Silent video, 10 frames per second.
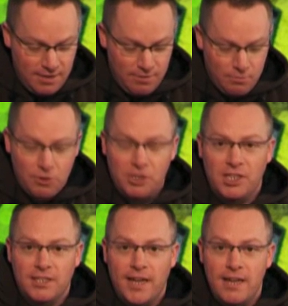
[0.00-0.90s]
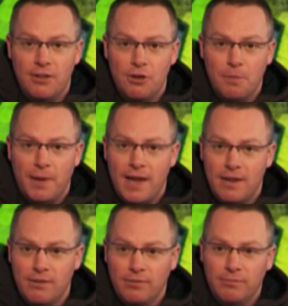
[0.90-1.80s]
watch it take your hook bait,
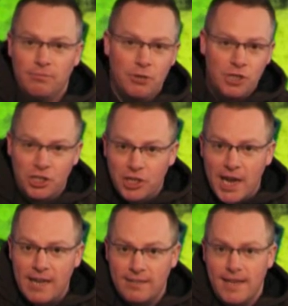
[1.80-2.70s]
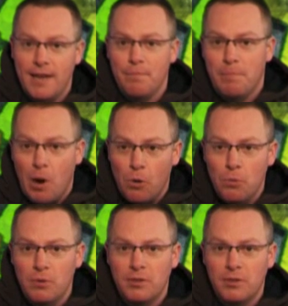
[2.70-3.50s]
watch it shake its head and bolt,